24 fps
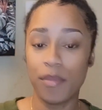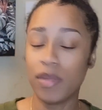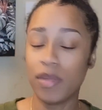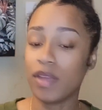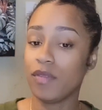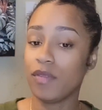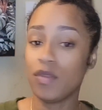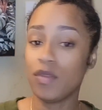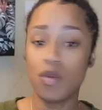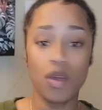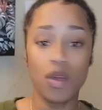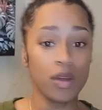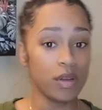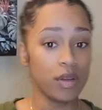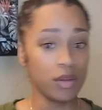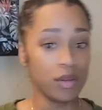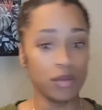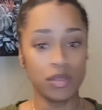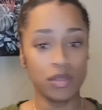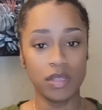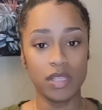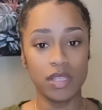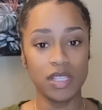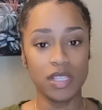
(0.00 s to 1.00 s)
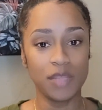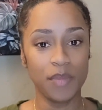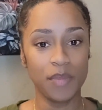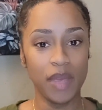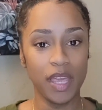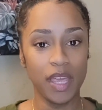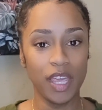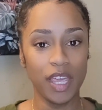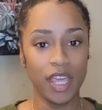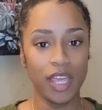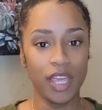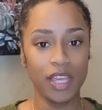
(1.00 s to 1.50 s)
If you are new to this
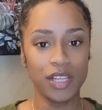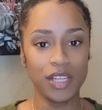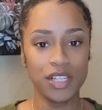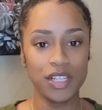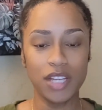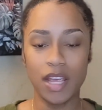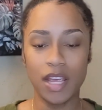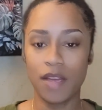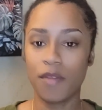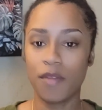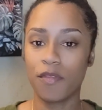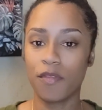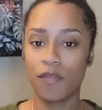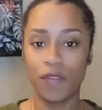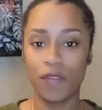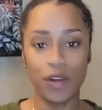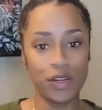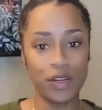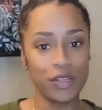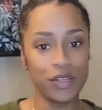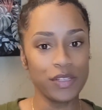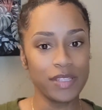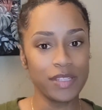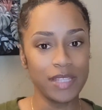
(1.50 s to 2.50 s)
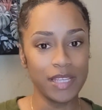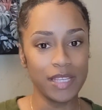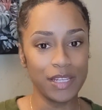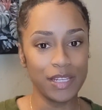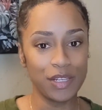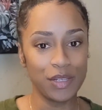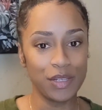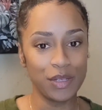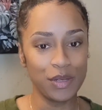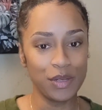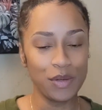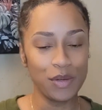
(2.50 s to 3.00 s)
page, first thing
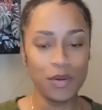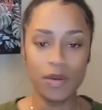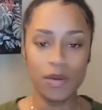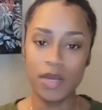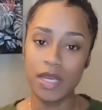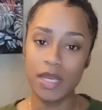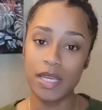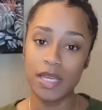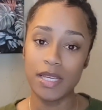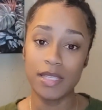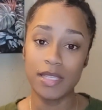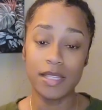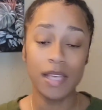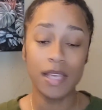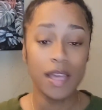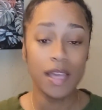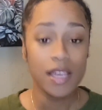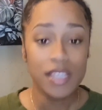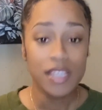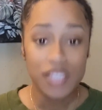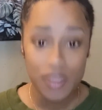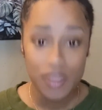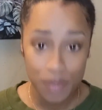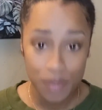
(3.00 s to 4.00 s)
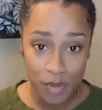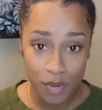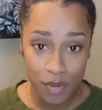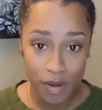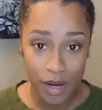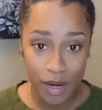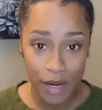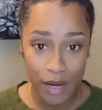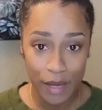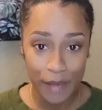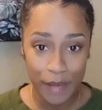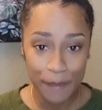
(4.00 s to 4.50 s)
to do is
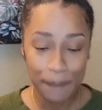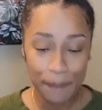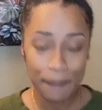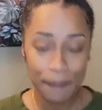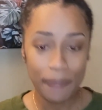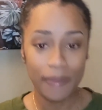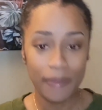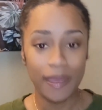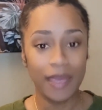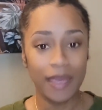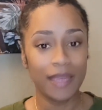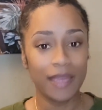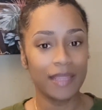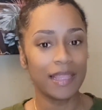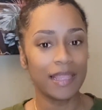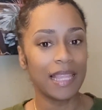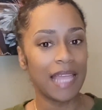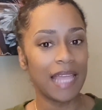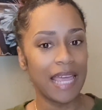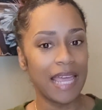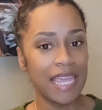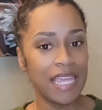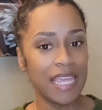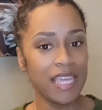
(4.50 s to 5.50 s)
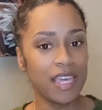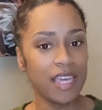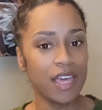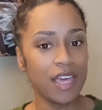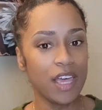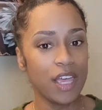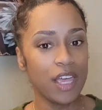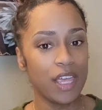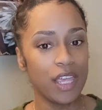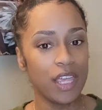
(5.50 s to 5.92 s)
subscribe and like.